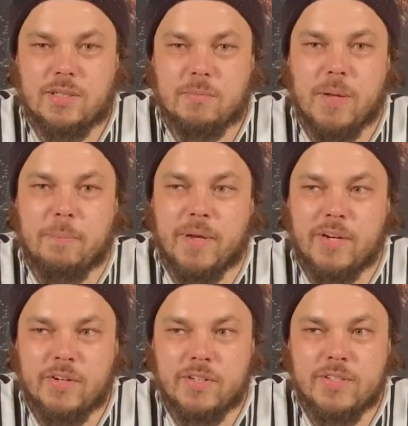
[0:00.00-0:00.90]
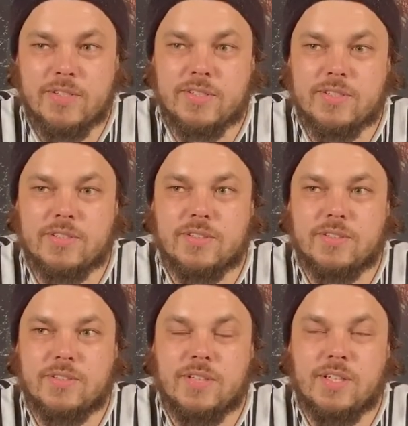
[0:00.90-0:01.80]
my parents,
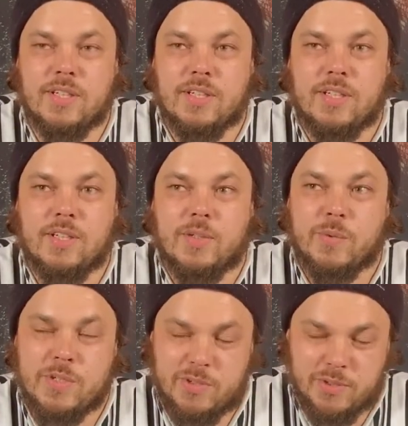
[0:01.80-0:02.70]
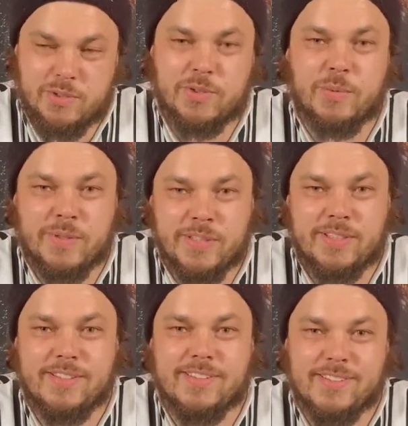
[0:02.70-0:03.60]
which is also
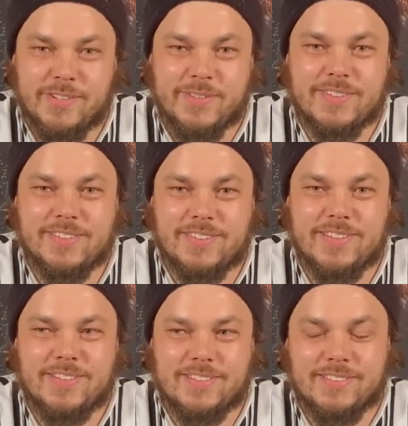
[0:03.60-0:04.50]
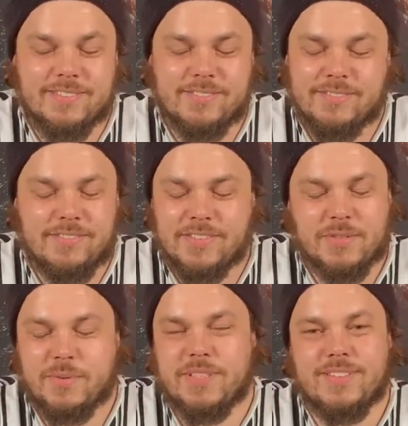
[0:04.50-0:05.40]
weird,
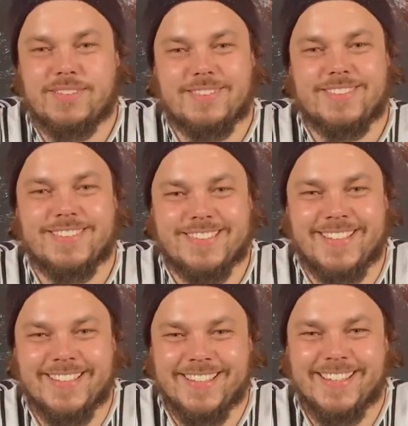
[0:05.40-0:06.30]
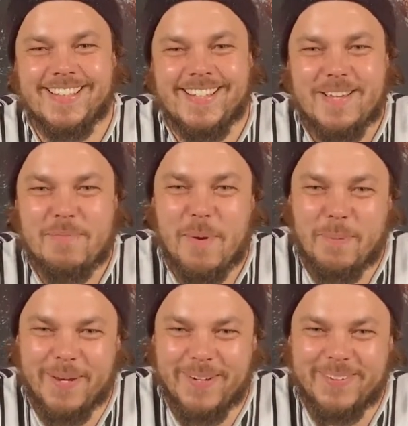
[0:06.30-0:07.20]
just weird, let's say. My
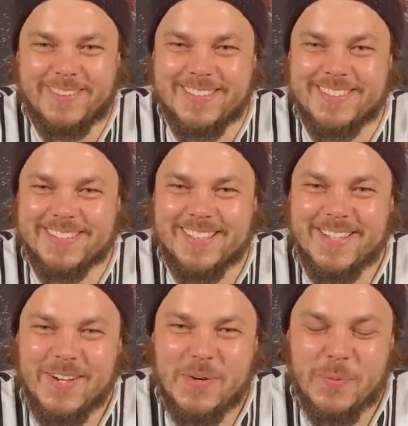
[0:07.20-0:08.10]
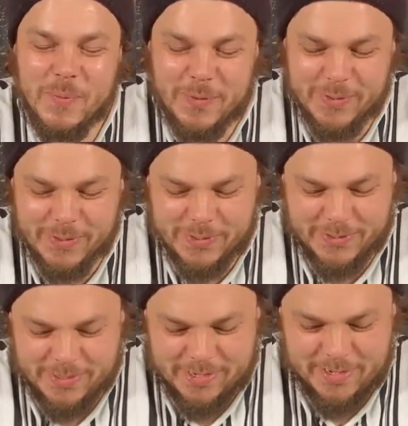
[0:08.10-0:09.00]
parents
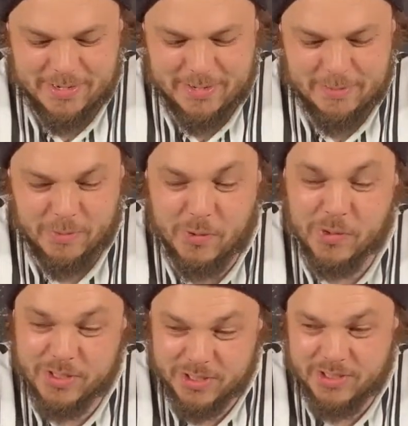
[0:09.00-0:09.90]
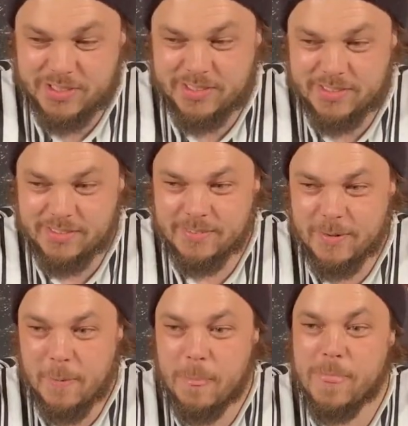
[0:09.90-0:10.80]
were Christian.
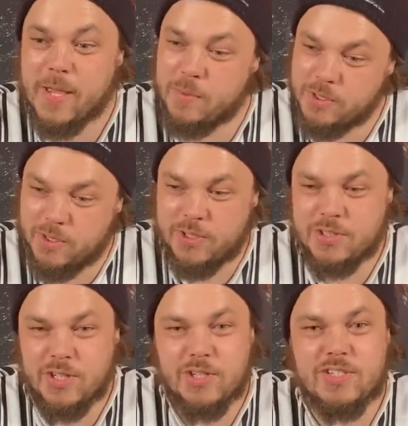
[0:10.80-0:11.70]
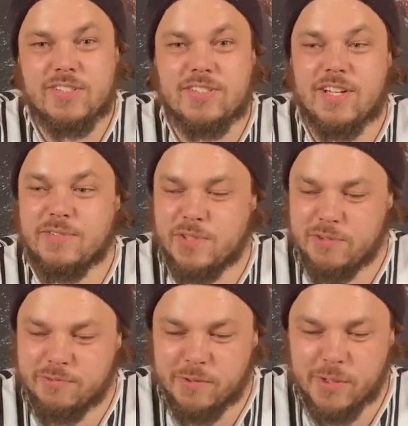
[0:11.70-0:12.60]
They would go to church and stuff. So
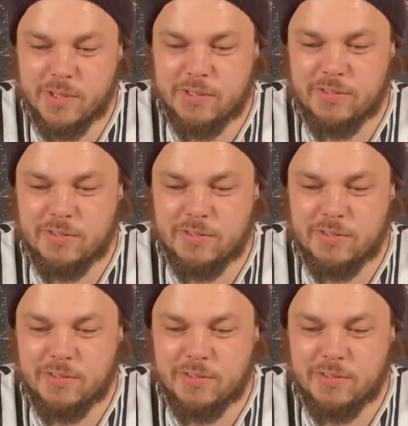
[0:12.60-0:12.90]
for